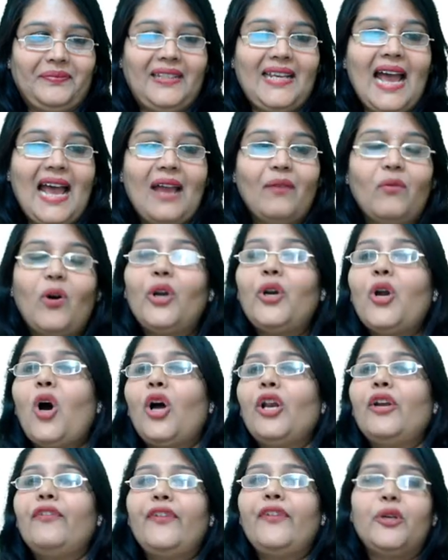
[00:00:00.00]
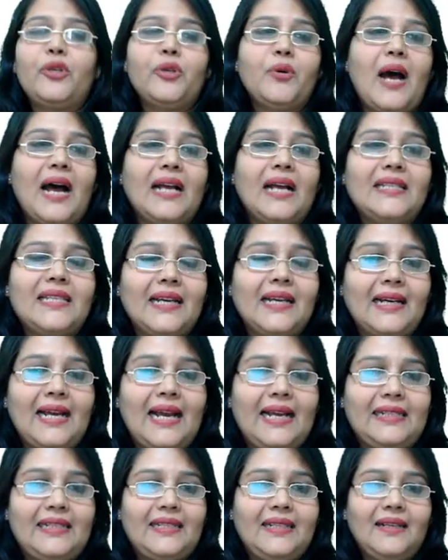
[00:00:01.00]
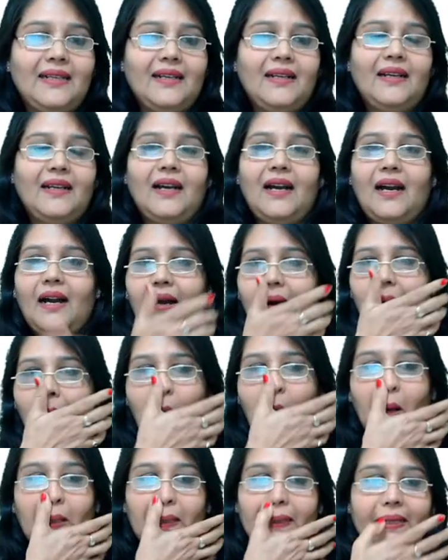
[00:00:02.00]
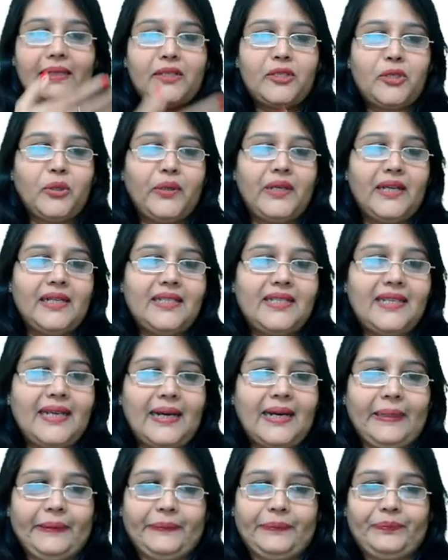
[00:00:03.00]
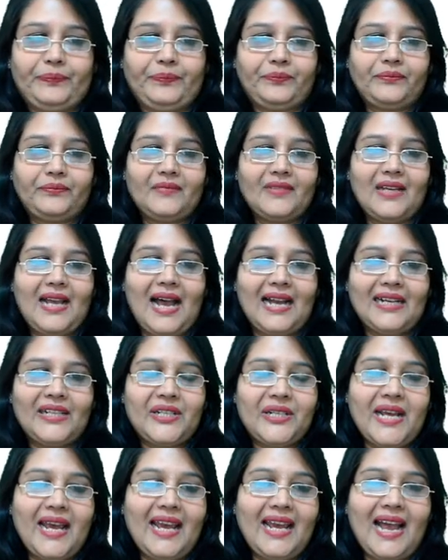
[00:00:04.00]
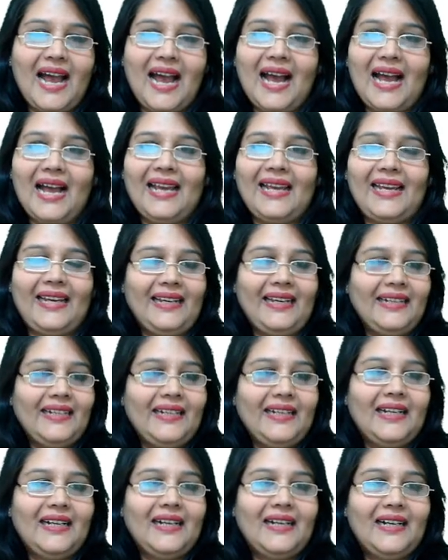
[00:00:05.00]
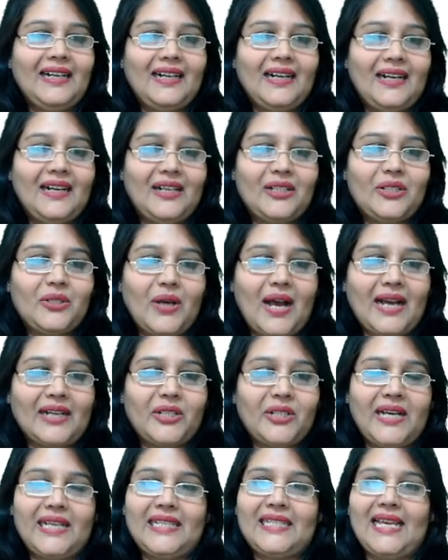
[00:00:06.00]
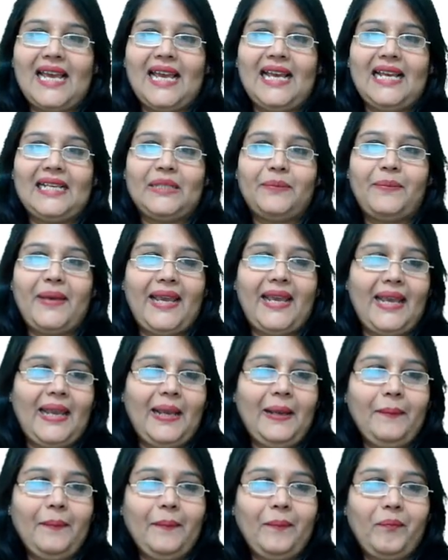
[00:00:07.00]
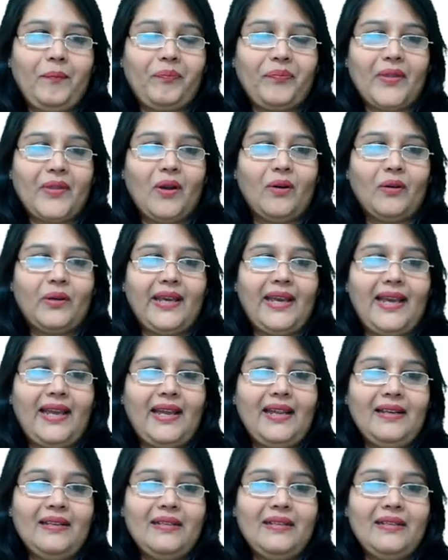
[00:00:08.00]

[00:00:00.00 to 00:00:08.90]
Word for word: Yeah, I want all of you to answer, guys. Uh, all the students here. Akshay, hi. Uh, so Akshay says B. Okay.